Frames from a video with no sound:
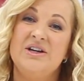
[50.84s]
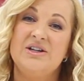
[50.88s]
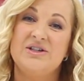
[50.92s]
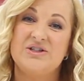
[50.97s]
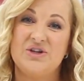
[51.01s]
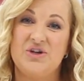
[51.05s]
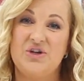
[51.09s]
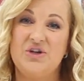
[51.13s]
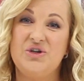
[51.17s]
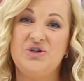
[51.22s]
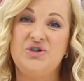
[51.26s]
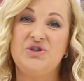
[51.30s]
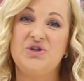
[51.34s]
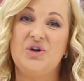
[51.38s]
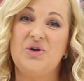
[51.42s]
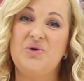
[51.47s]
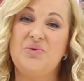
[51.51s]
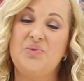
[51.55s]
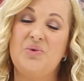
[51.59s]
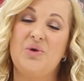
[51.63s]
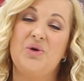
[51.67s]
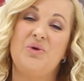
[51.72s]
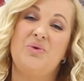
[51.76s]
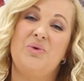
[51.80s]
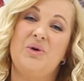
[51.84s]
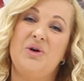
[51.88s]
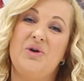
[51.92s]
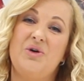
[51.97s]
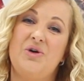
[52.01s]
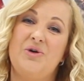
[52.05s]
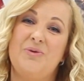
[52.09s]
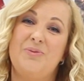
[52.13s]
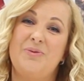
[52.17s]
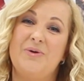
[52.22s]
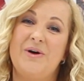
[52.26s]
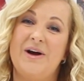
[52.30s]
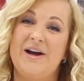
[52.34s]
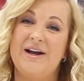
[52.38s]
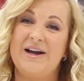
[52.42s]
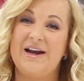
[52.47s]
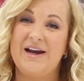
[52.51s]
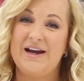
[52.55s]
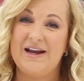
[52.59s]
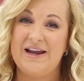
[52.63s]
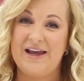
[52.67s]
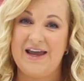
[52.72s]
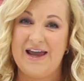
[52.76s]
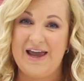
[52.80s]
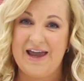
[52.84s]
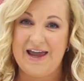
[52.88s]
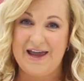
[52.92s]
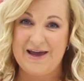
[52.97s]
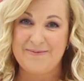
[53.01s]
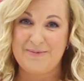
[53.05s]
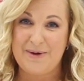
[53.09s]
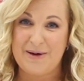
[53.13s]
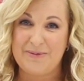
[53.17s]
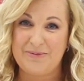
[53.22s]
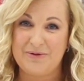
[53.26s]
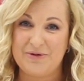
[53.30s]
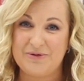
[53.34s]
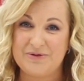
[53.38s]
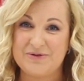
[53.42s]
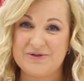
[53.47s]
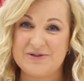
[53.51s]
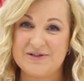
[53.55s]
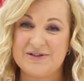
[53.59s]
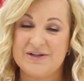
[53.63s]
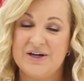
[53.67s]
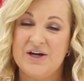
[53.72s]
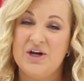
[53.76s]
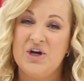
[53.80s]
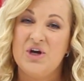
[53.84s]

so you don't want to incorporate any air bubbles.